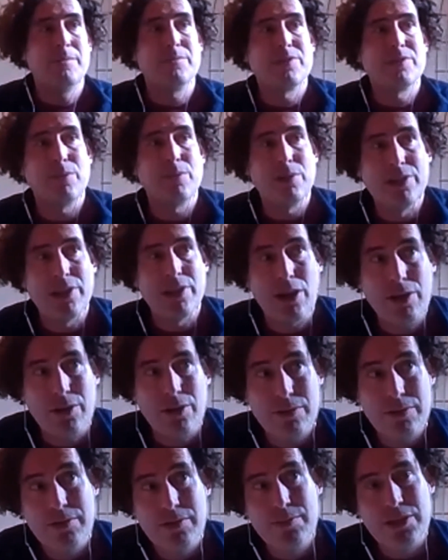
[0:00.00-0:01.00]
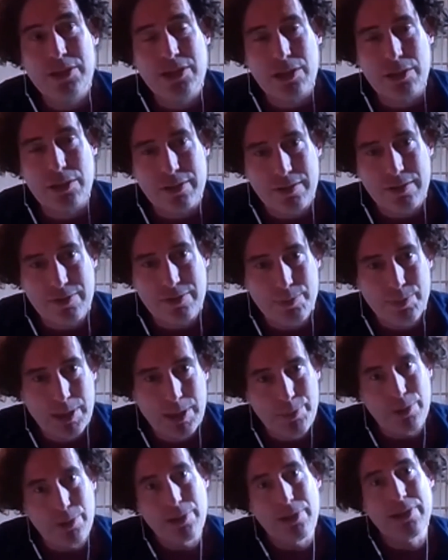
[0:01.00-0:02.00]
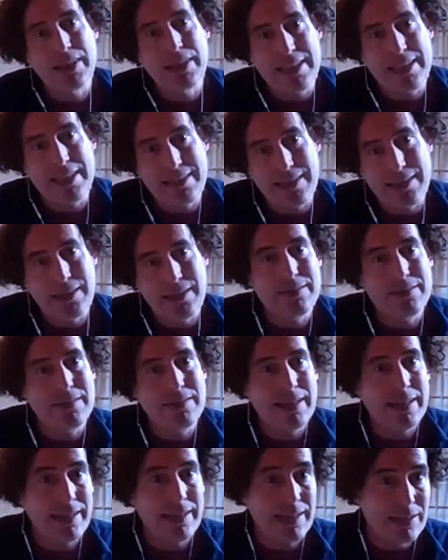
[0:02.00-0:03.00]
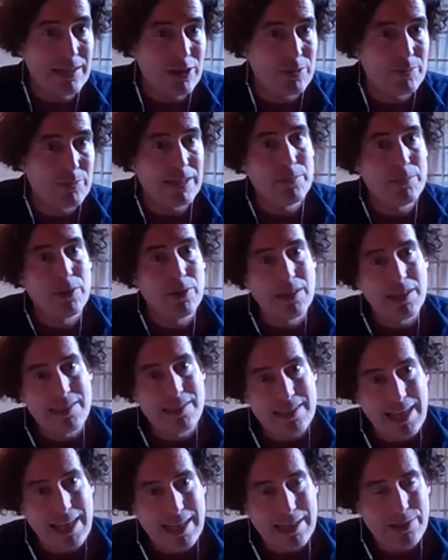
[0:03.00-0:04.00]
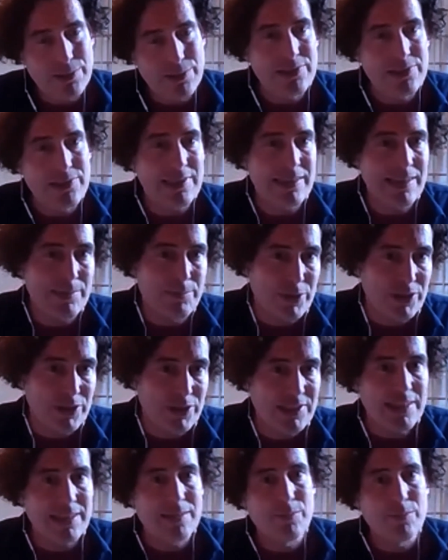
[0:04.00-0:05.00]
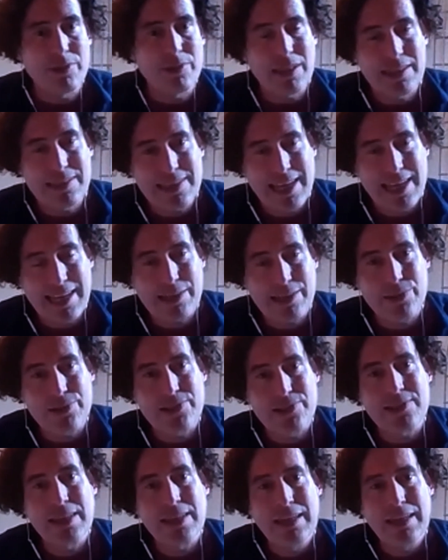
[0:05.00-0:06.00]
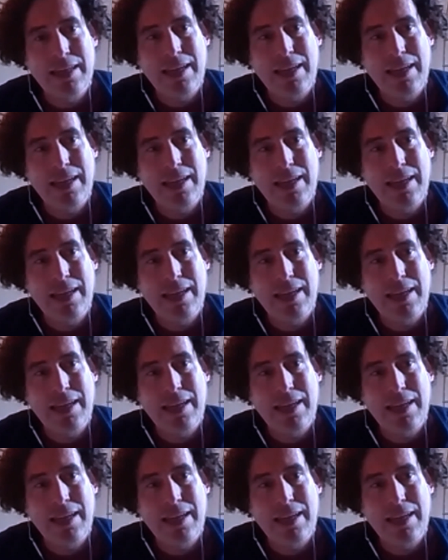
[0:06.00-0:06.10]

So although the majority of the people get their income in monthly cycles and they budget in monthly cycles,